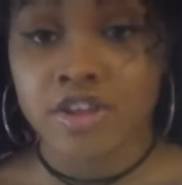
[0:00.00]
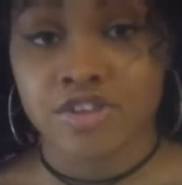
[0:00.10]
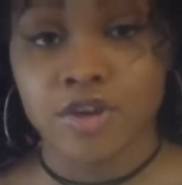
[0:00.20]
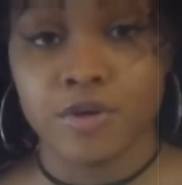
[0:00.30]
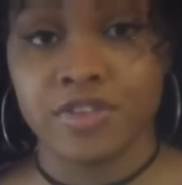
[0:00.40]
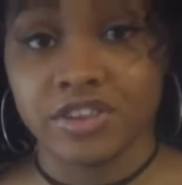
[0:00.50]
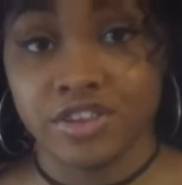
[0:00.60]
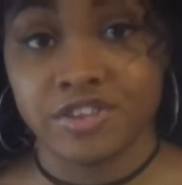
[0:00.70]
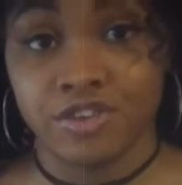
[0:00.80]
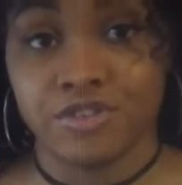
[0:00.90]
So this
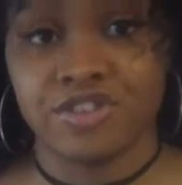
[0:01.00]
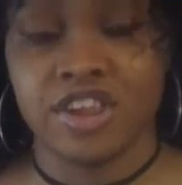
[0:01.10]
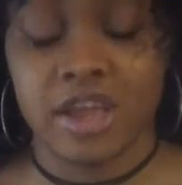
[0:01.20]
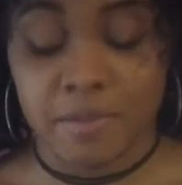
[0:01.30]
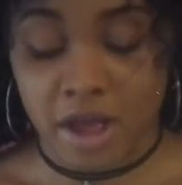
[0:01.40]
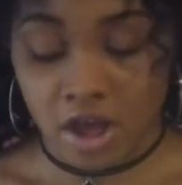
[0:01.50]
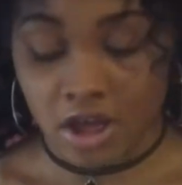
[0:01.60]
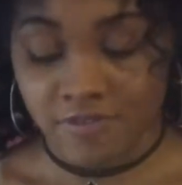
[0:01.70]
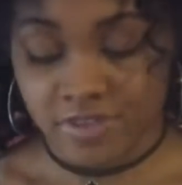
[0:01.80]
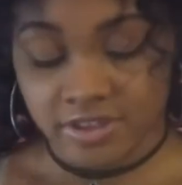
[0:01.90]
is usually in my
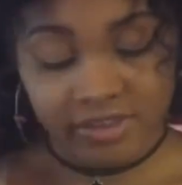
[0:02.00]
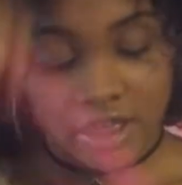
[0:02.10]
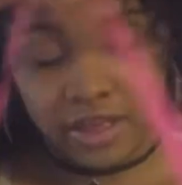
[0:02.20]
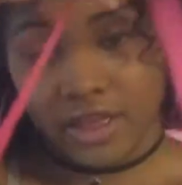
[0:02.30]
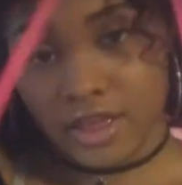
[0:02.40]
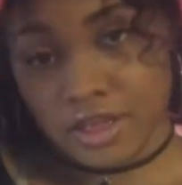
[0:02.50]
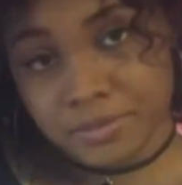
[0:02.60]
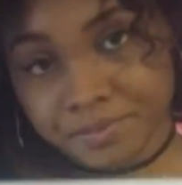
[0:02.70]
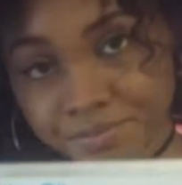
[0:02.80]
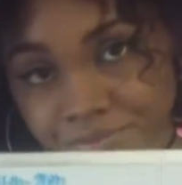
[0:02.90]
office hanging
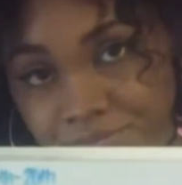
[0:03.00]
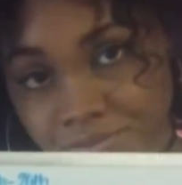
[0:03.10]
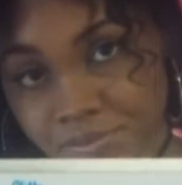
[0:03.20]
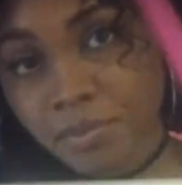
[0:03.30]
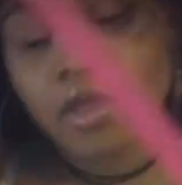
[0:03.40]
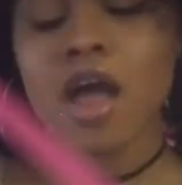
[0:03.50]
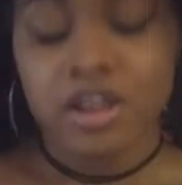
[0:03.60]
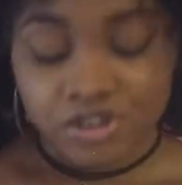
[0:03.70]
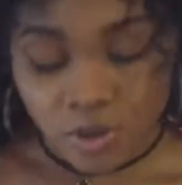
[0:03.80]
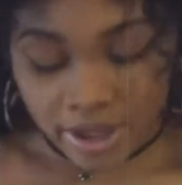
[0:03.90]
up,
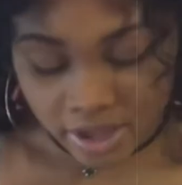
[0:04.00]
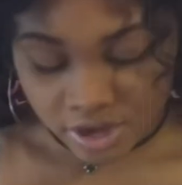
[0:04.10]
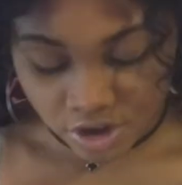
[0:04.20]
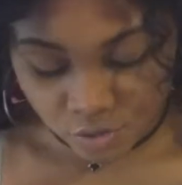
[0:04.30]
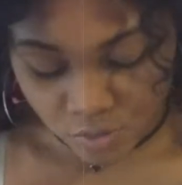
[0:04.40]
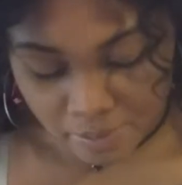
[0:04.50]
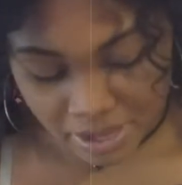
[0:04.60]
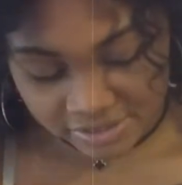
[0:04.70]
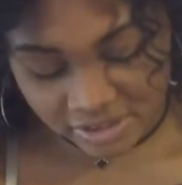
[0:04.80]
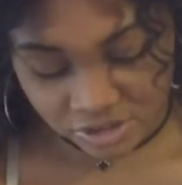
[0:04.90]
so I can know what
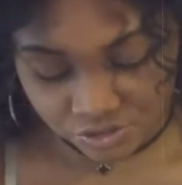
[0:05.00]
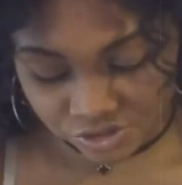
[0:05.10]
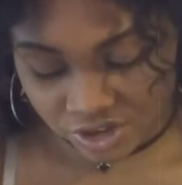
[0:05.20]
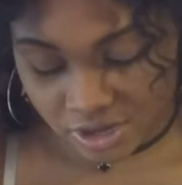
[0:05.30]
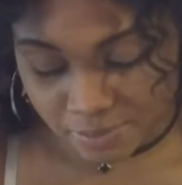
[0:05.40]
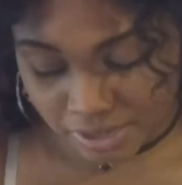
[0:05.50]
my schedule is gonna